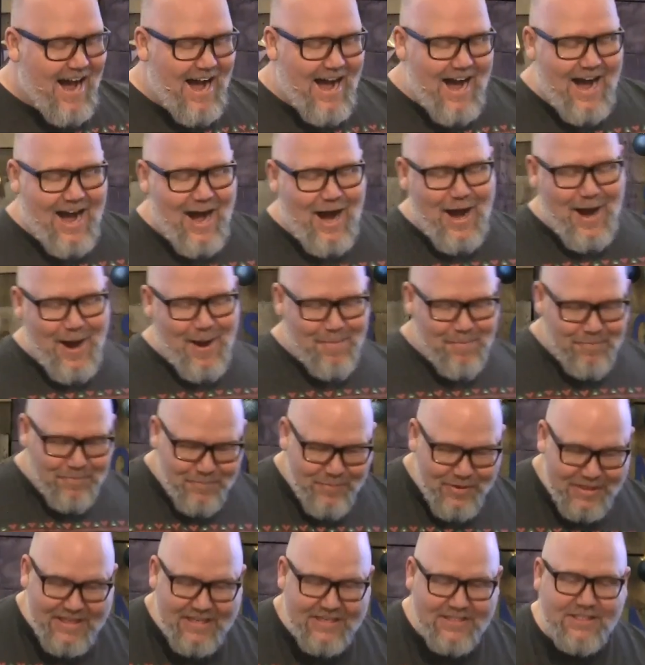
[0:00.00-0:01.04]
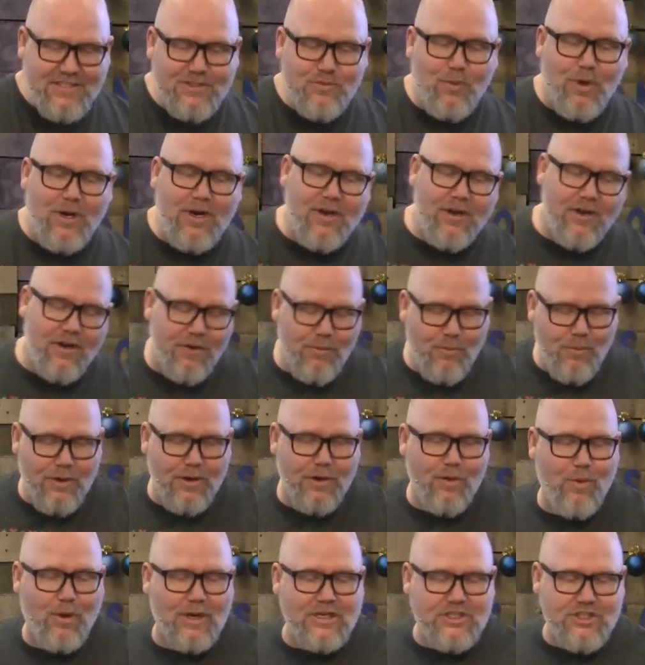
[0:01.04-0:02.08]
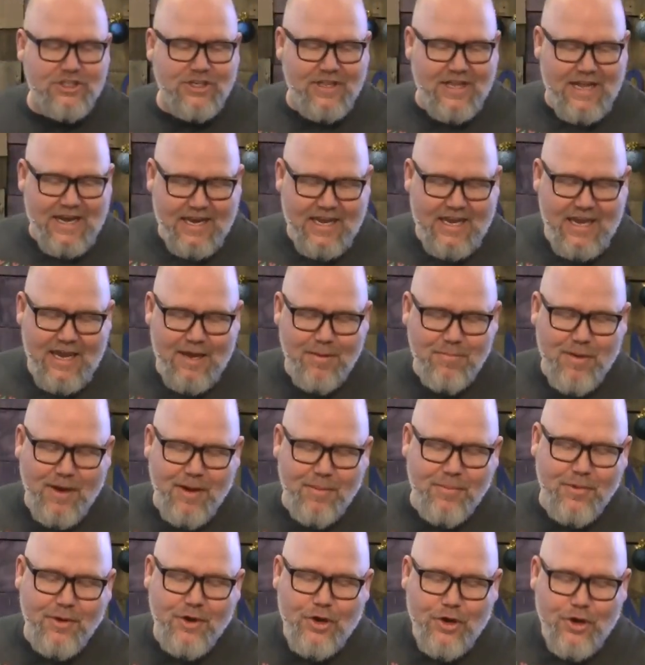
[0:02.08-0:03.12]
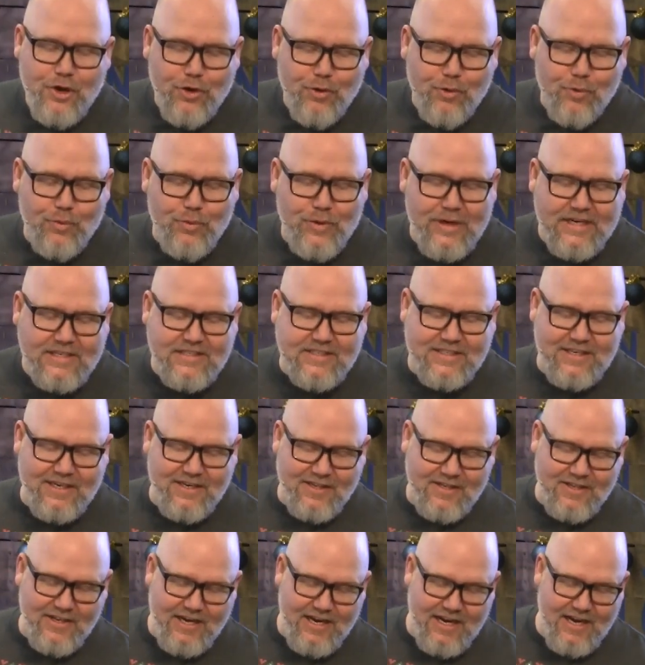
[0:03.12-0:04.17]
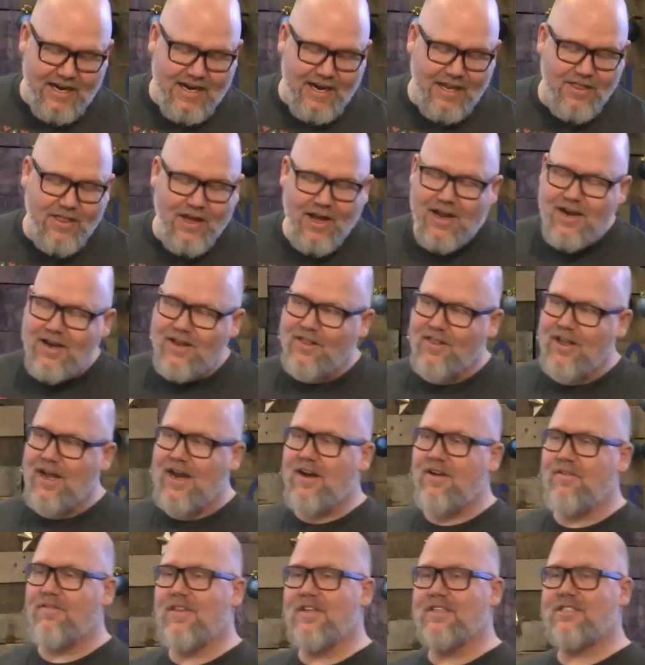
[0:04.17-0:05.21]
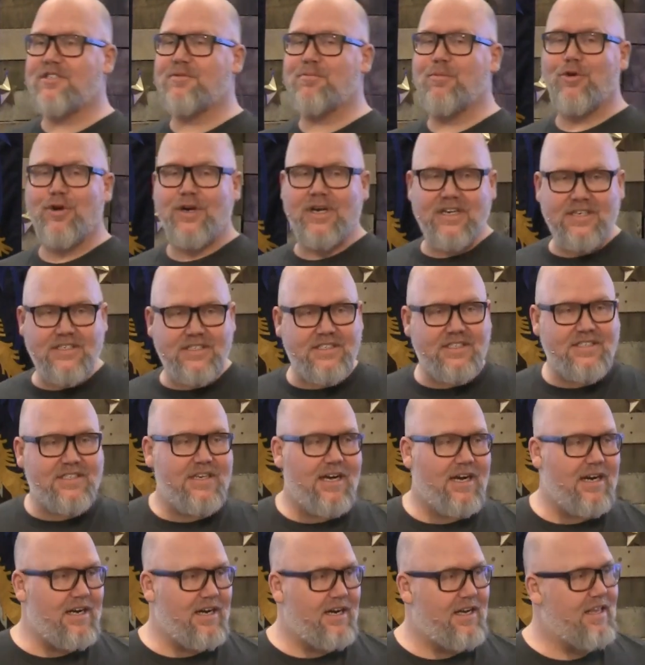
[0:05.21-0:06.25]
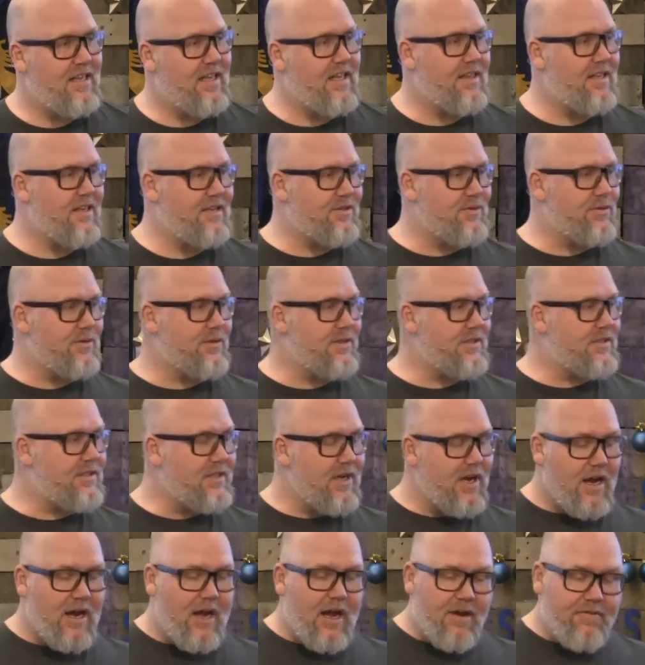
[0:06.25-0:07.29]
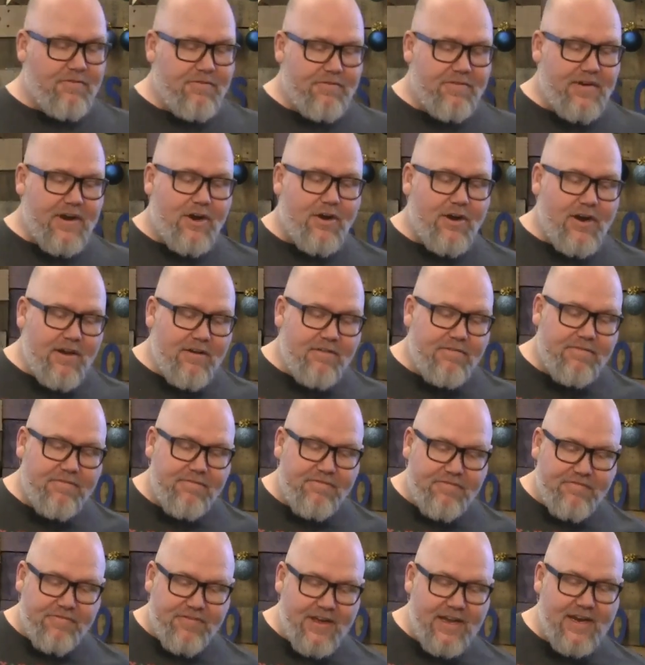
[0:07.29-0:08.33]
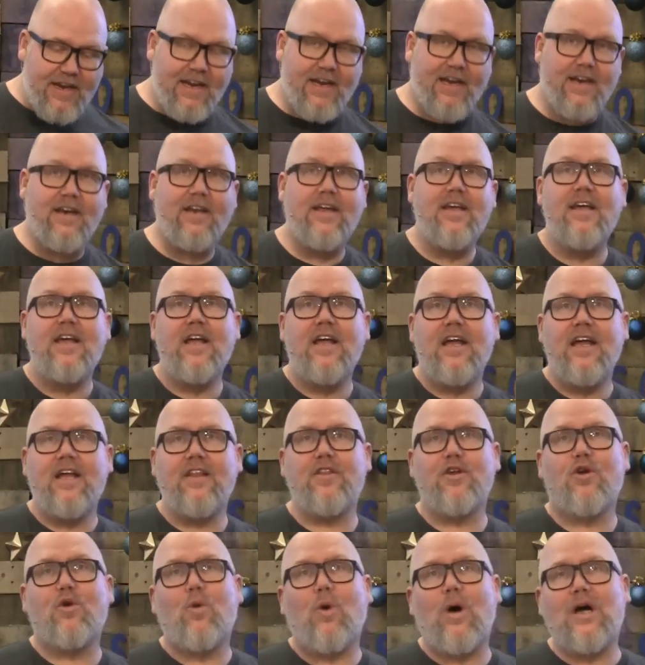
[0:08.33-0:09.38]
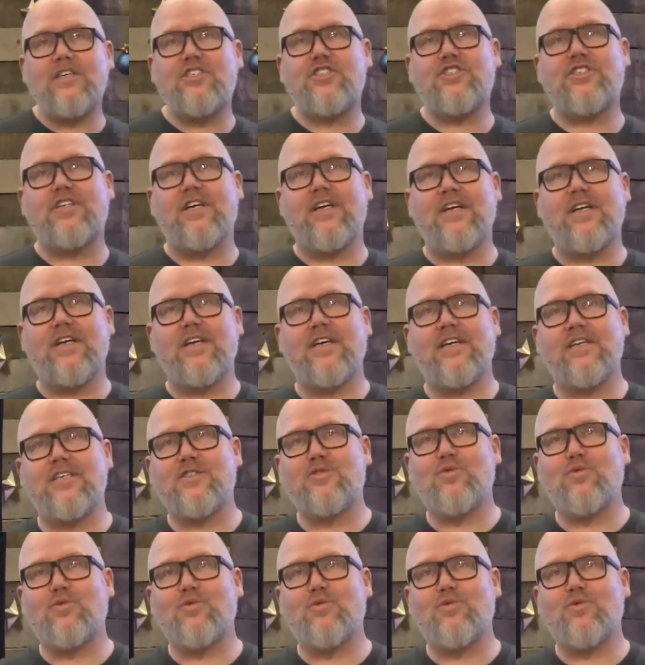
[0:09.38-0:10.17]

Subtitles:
But this is one question that came up recently, and I thought in light of this morning's study that this was very fitting. And the question is,